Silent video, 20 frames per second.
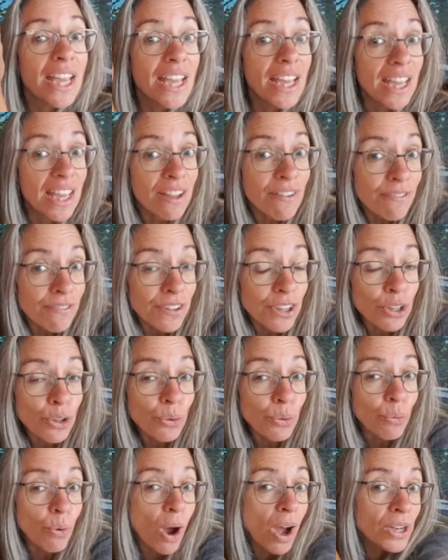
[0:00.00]
If
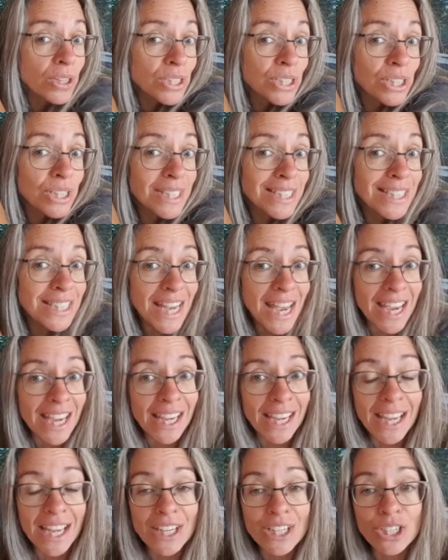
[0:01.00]
you want to
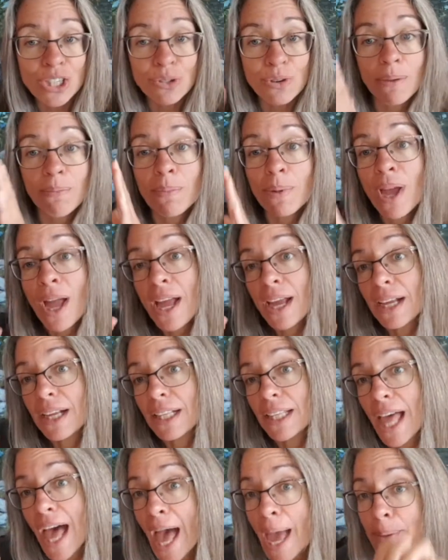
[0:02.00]
take a trip,
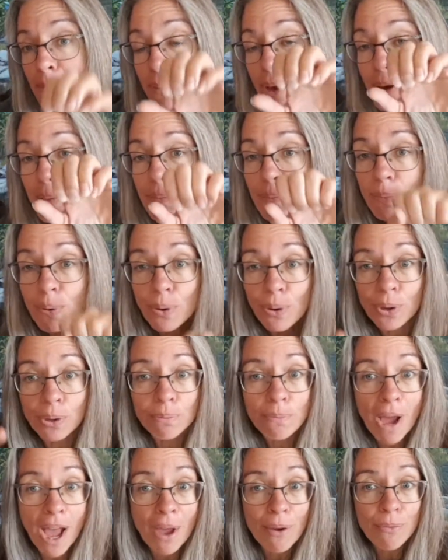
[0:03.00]
climb
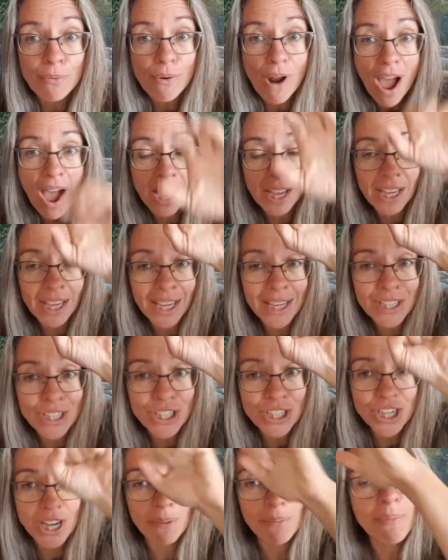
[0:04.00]
aboard my
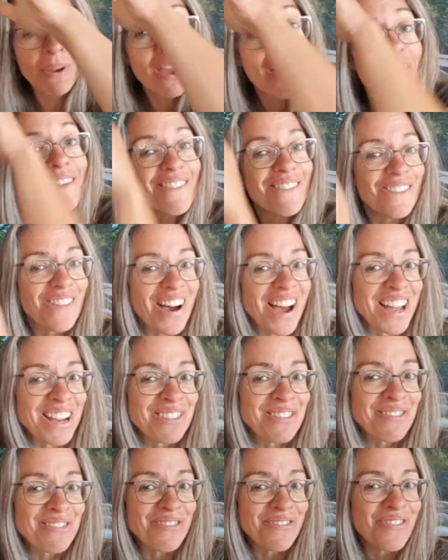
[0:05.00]
rocket ship.
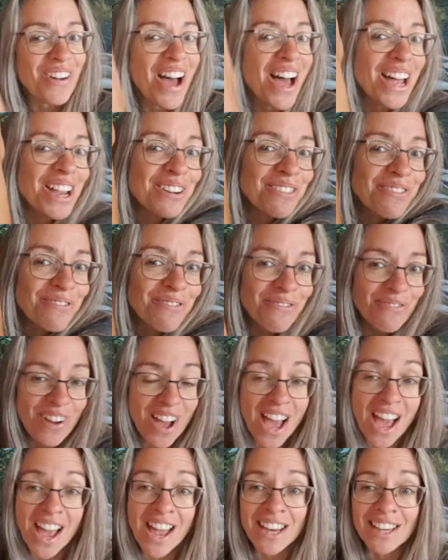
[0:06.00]
Fun, fun,
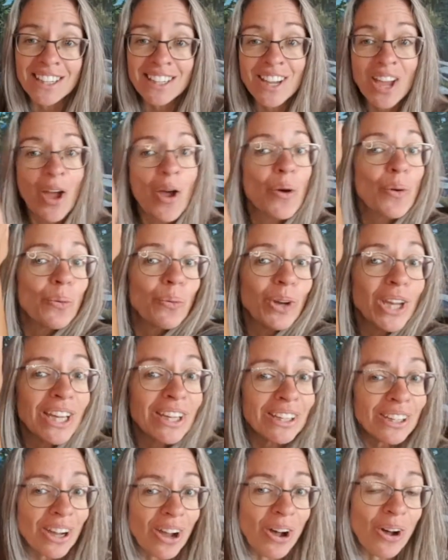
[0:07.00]
fun,
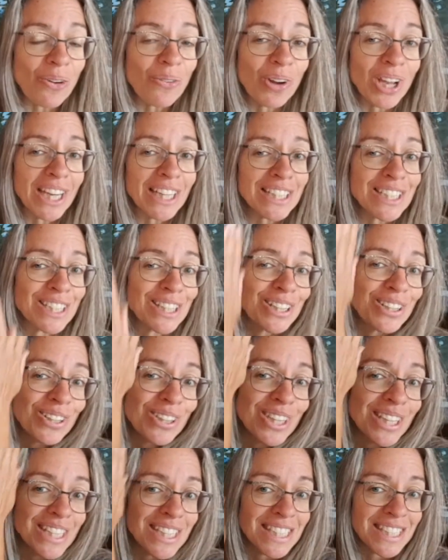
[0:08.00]
we're going
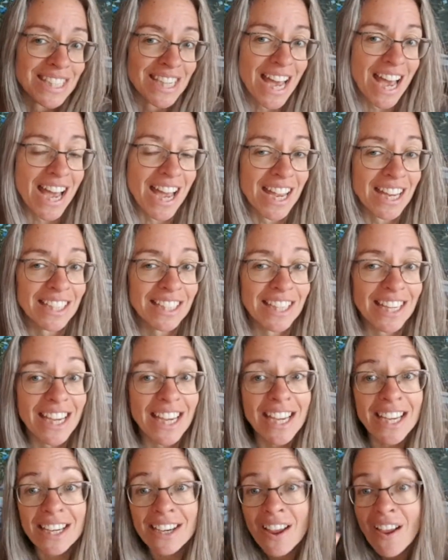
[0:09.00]
to the sun
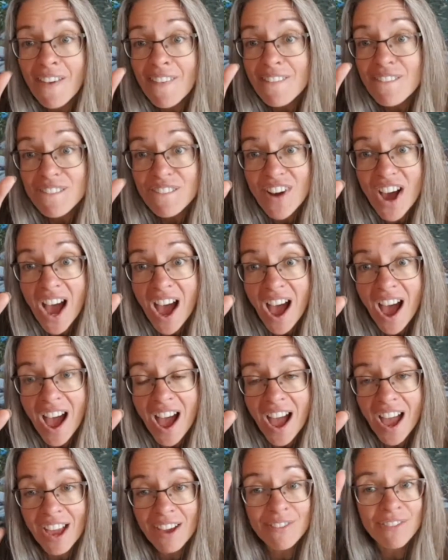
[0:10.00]
in
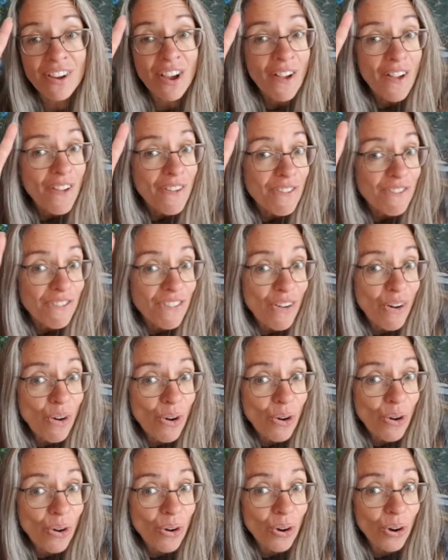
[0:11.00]
five,
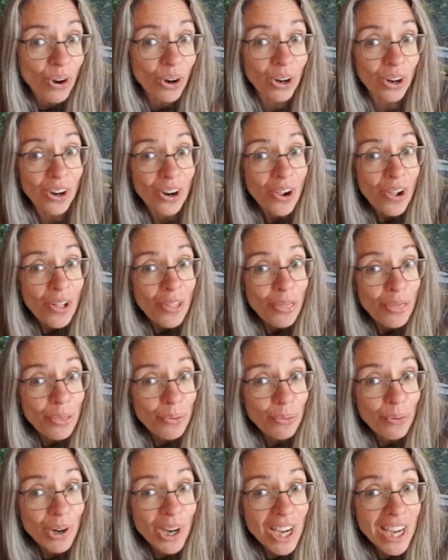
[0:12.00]
four,
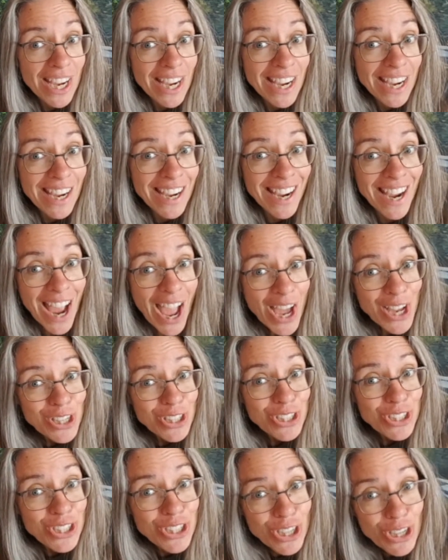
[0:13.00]
three,
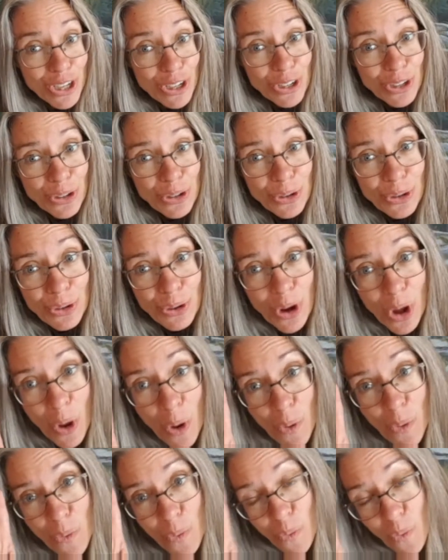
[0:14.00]
two,
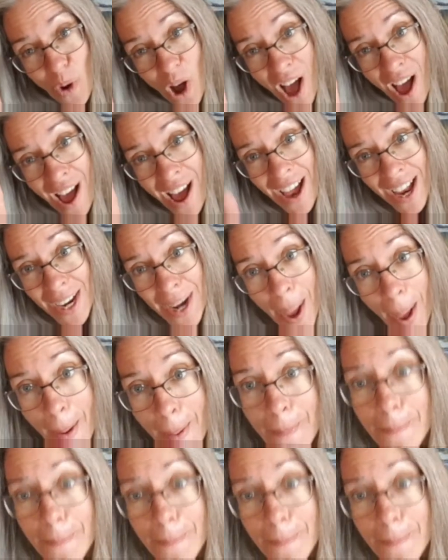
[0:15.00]
one,